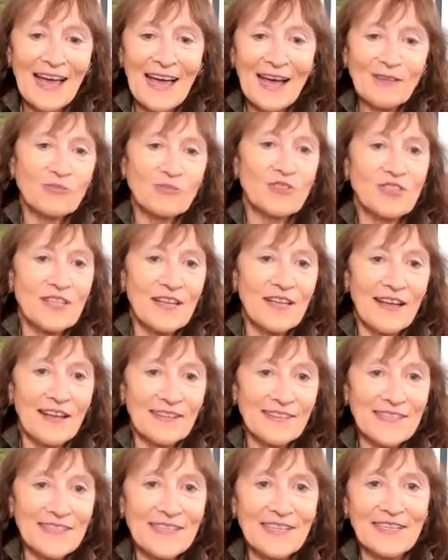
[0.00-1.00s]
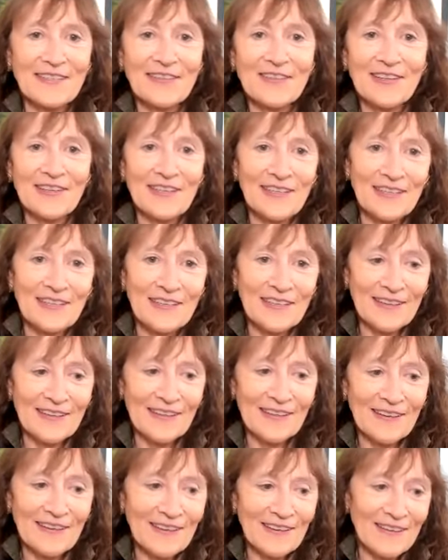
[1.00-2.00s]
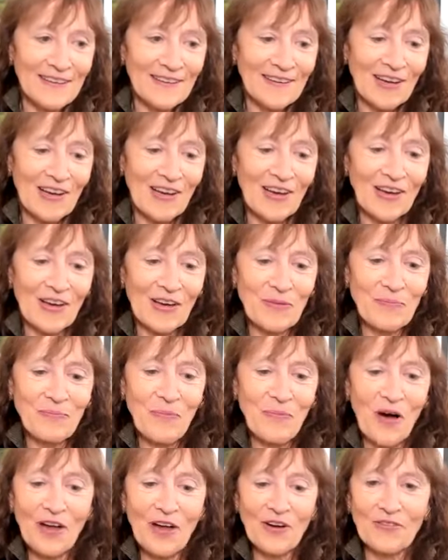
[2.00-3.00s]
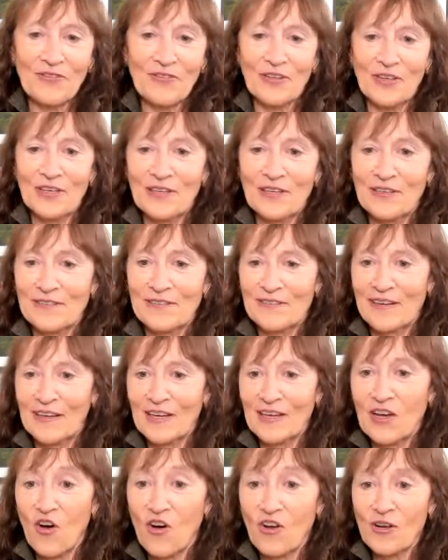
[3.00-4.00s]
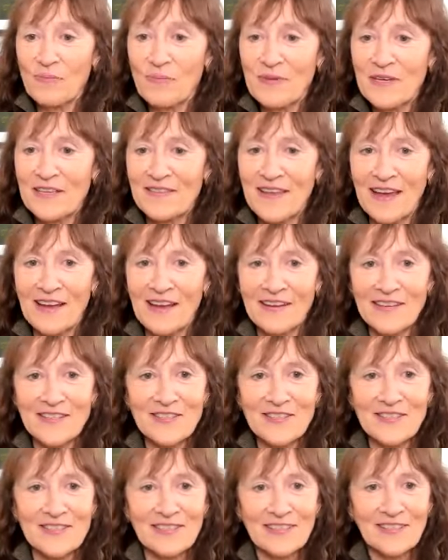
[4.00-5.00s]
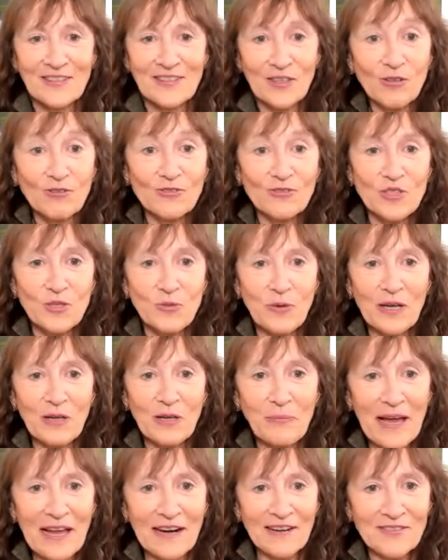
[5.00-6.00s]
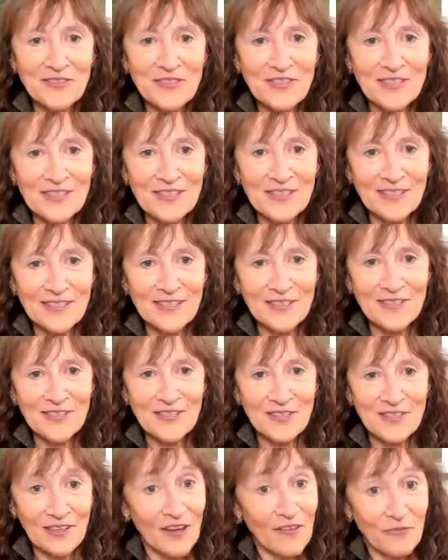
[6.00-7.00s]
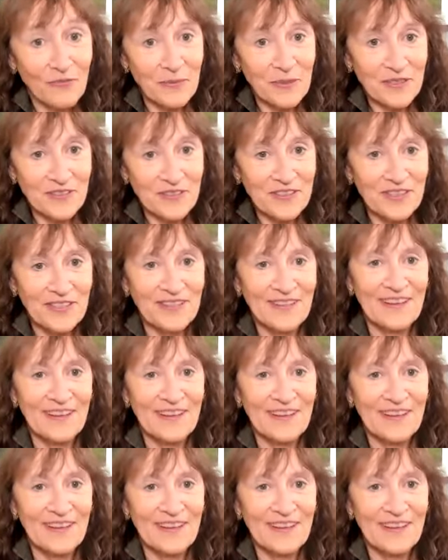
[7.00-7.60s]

outstanding the uh, part of the economy that is not so well balanced is the government.